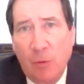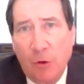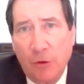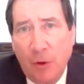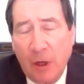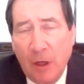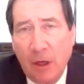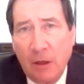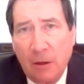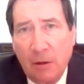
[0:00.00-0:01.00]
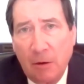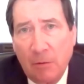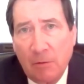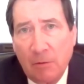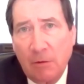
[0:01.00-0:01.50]
were doing. And, and you
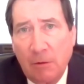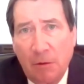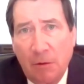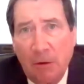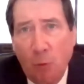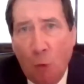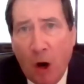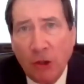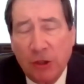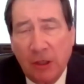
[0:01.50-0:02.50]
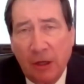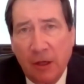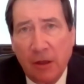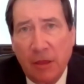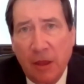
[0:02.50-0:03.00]
know, in Washington, I
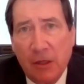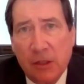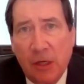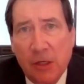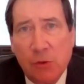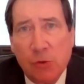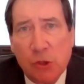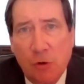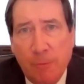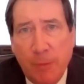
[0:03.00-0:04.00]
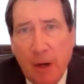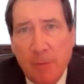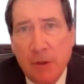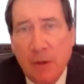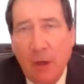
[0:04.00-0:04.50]
think things get so
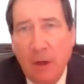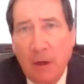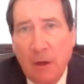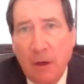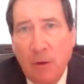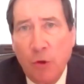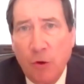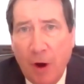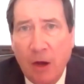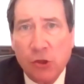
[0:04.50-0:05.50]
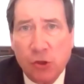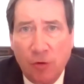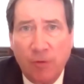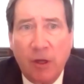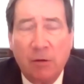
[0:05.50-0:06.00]
stovepiped. Uh, when you're out
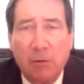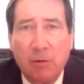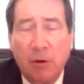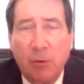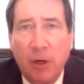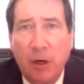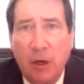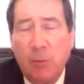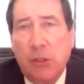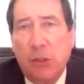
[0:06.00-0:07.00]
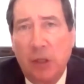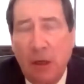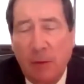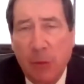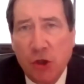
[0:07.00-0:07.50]
serving, you know, in an
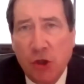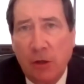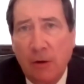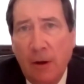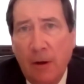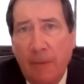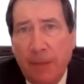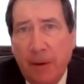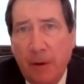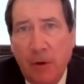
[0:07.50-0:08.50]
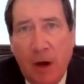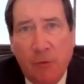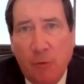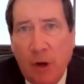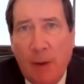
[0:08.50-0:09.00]
embassy, in a mission, uh, you
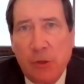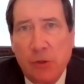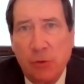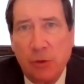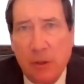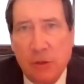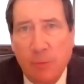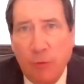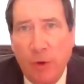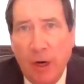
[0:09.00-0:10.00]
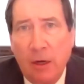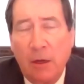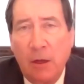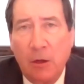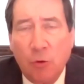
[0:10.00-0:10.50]
have a real opportunity to
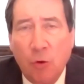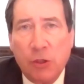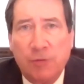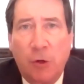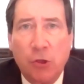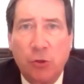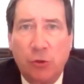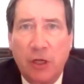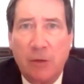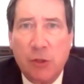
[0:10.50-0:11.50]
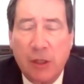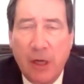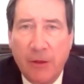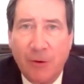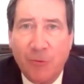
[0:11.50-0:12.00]
bring cross-functional teams
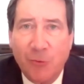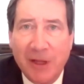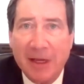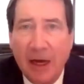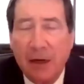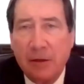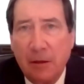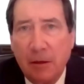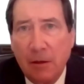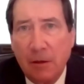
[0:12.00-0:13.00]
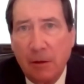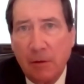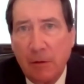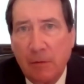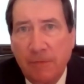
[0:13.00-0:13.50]
together and really get the,
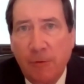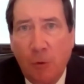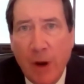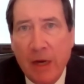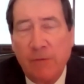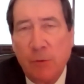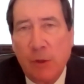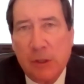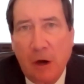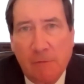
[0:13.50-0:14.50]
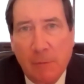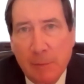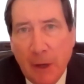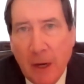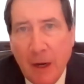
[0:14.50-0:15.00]
the, the, full weight of the U.S.
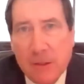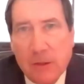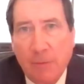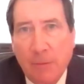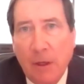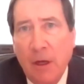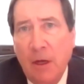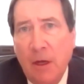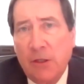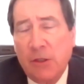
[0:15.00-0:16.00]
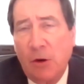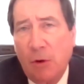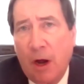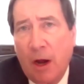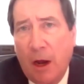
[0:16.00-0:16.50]
government behind something.
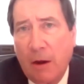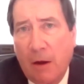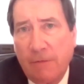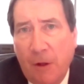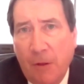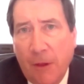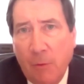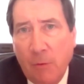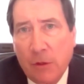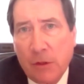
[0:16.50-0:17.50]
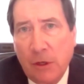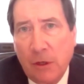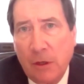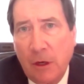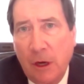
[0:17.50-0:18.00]
So I, I felt that was
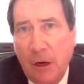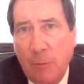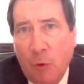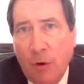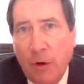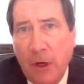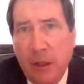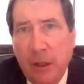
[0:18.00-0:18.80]
uh, an important